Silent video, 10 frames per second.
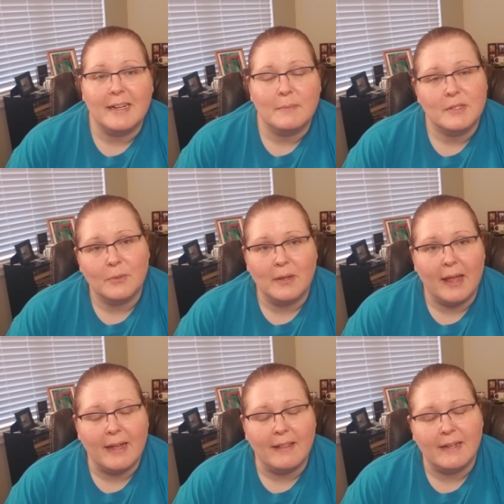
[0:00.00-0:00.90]
And I'm so
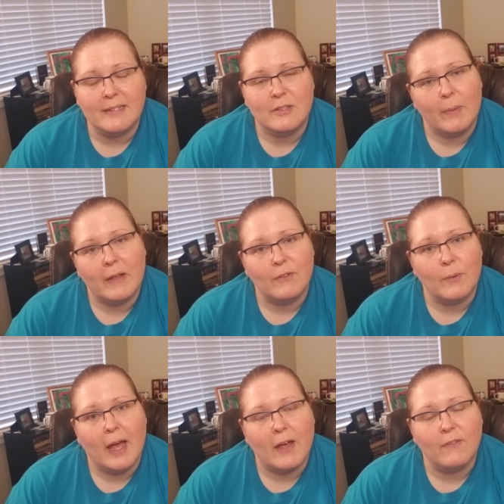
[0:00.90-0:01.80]
glad that so many of you
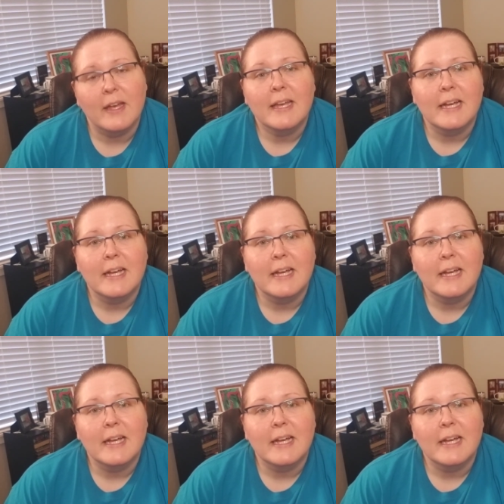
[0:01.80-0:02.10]
have